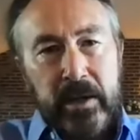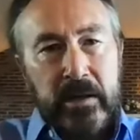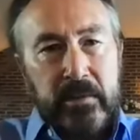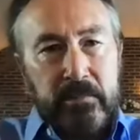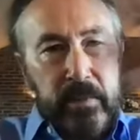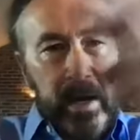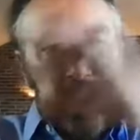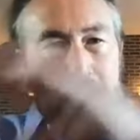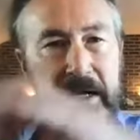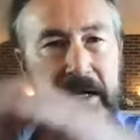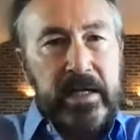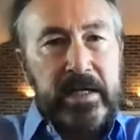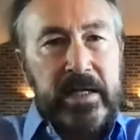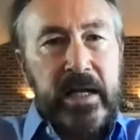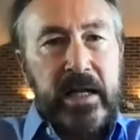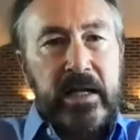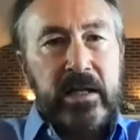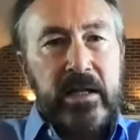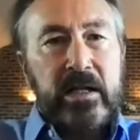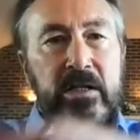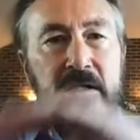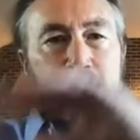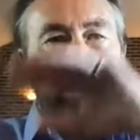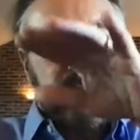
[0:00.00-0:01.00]
mining
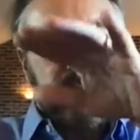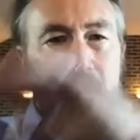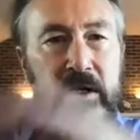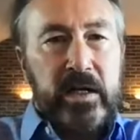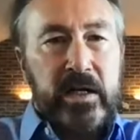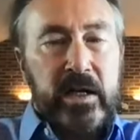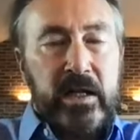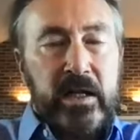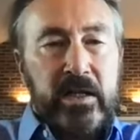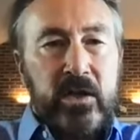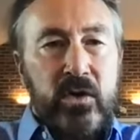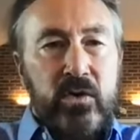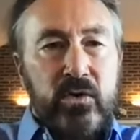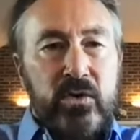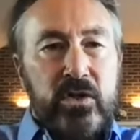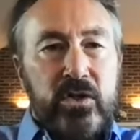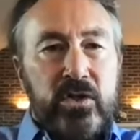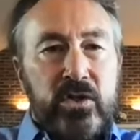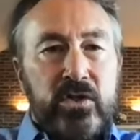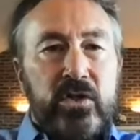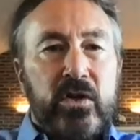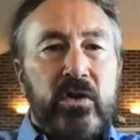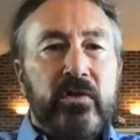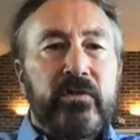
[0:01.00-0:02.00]
tailings created on the ocean
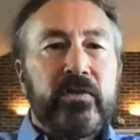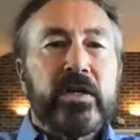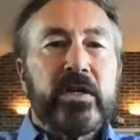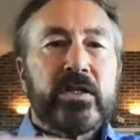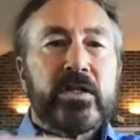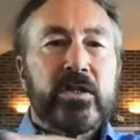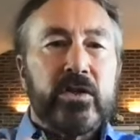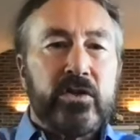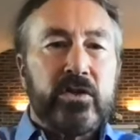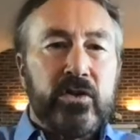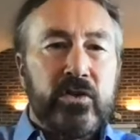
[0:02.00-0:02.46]
surface,